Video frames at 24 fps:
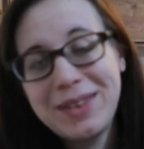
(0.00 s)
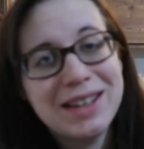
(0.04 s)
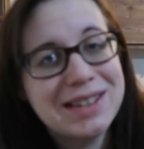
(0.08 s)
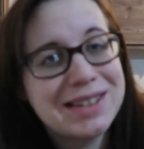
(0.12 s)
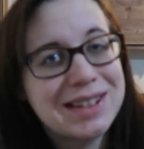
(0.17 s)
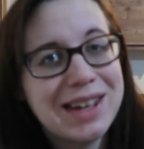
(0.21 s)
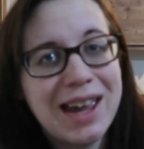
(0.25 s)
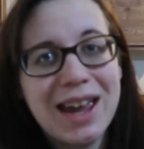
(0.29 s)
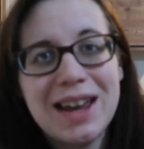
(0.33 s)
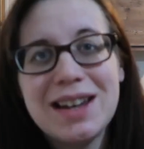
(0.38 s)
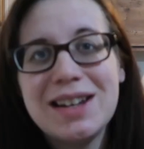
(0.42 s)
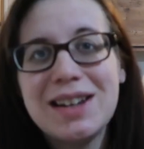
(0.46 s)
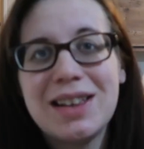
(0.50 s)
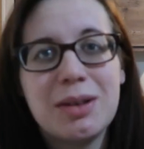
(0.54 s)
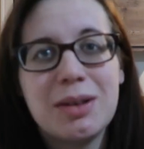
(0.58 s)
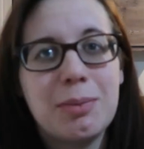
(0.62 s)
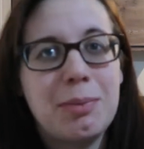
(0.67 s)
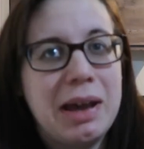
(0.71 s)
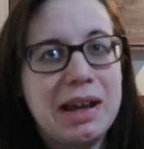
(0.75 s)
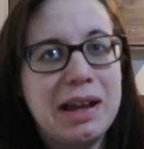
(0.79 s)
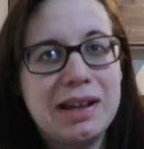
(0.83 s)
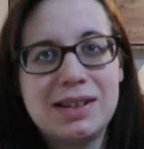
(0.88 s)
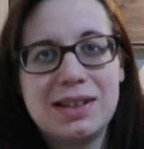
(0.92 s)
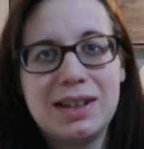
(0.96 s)
that's kind of the
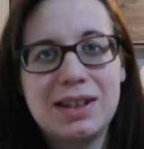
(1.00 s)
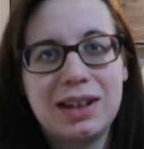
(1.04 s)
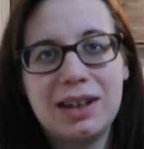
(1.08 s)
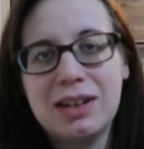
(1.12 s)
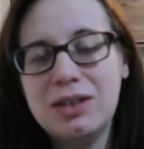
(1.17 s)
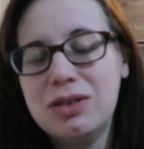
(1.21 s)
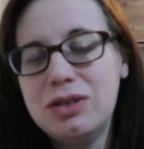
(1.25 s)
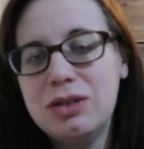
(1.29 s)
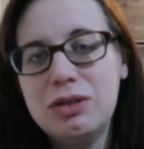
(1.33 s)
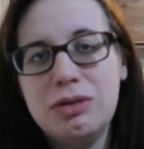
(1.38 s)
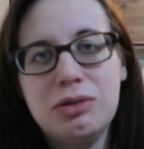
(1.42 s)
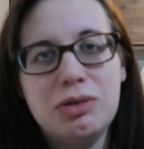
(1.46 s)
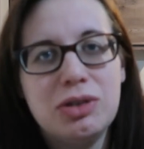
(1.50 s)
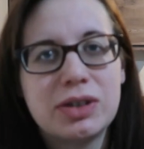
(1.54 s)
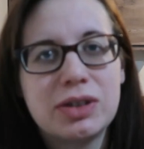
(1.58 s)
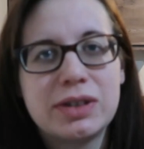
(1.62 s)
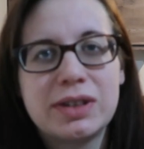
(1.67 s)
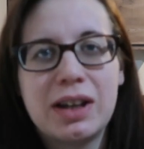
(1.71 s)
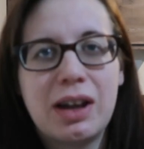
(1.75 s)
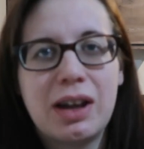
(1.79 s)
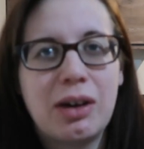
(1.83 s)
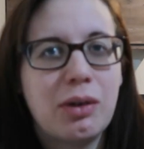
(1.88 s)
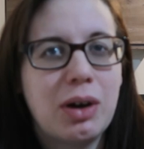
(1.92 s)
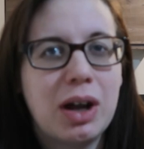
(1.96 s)
best I can do
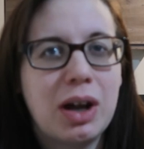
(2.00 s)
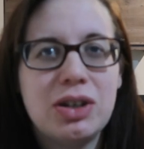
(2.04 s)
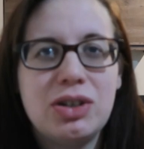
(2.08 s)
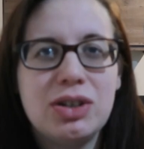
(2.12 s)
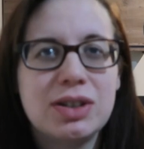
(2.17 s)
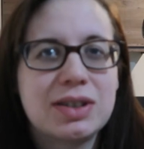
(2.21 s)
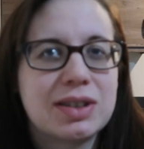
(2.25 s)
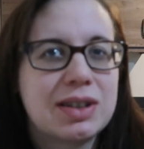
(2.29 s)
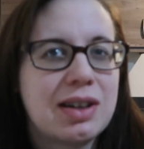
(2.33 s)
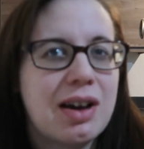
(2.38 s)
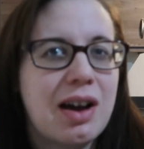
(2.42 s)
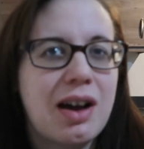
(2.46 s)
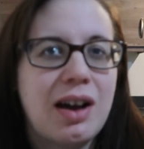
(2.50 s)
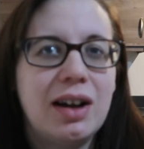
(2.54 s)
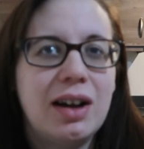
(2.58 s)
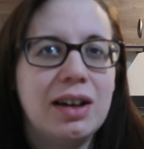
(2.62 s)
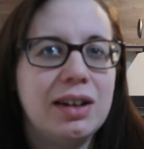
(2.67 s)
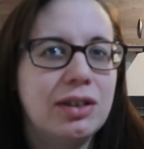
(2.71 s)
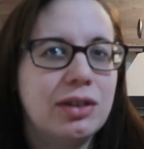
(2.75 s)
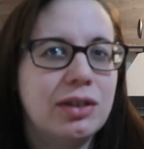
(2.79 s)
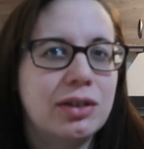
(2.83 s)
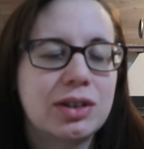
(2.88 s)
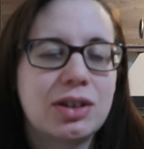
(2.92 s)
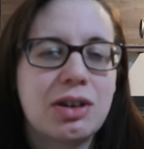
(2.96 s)
just now. I just
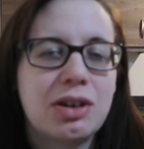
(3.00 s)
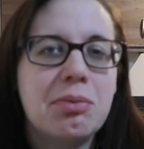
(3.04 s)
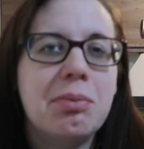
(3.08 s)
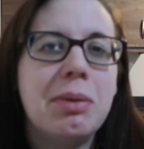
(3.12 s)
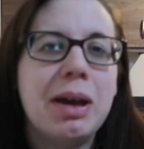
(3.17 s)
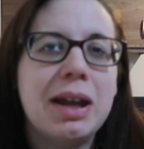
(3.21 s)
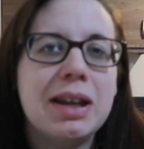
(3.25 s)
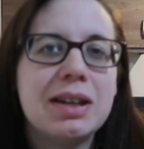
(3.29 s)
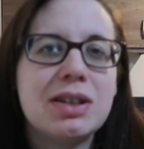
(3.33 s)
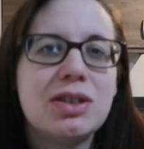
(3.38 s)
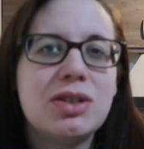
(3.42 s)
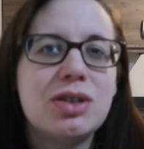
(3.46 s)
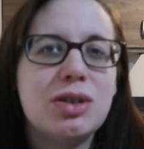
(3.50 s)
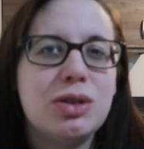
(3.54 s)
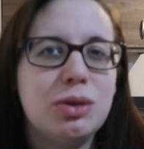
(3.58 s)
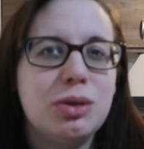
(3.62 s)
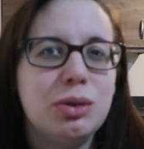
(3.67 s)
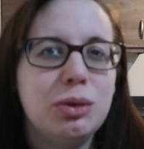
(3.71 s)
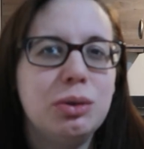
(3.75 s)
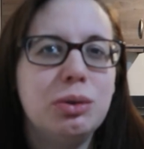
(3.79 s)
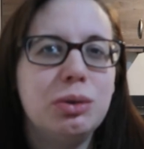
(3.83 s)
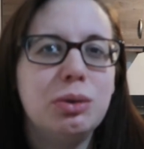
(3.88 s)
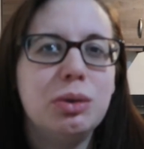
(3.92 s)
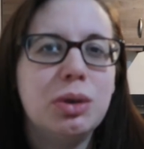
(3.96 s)
cannot commit
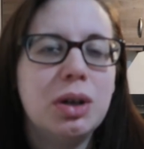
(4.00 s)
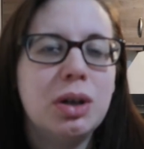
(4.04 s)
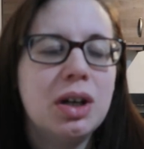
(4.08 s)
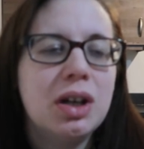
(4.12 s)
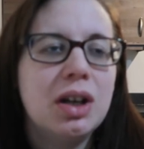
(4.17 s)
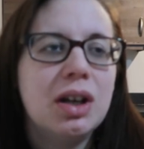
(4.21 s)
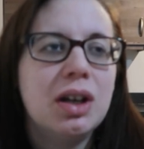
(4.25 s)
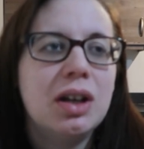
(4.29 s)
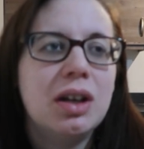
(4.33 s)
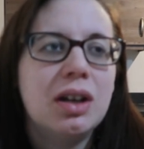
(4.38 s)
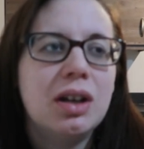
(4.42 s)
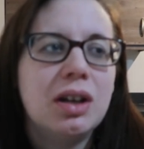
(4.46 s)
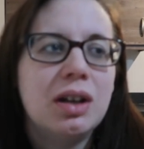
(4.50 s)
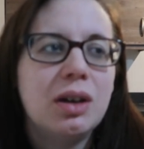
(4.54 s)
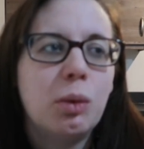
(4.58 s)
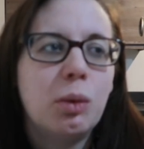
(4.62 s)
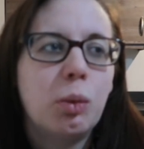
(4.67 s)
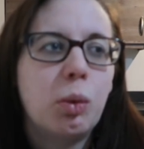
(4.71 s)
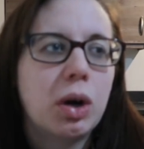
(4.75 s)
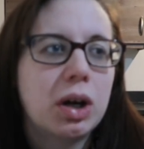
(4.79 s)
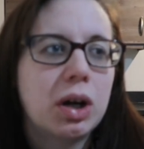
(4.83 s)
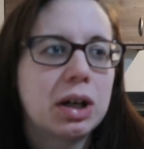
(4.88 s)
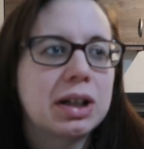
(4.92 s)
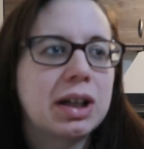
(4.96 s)
to
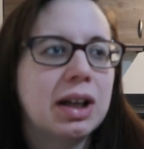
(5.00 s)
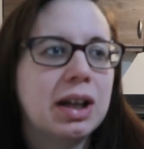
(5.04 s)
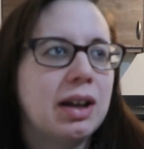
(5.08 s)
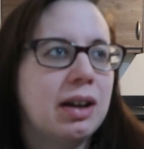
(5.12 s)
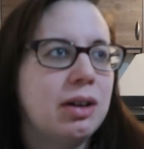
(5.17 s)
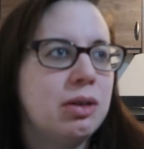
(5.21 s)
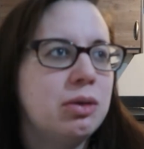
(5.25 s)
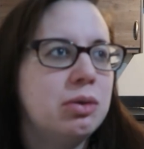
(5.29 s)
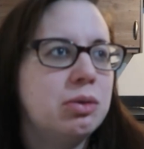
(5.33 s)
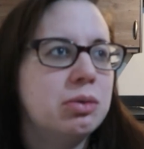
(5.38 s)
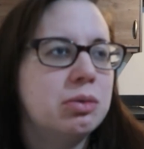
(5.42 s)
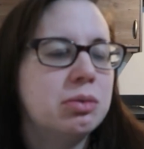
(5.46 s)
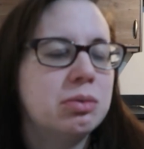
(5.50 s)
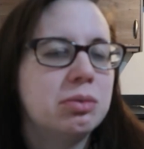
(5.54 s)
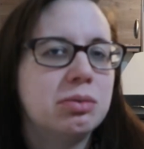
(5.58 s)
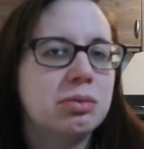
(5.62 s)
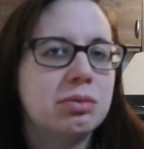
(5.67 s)
working out.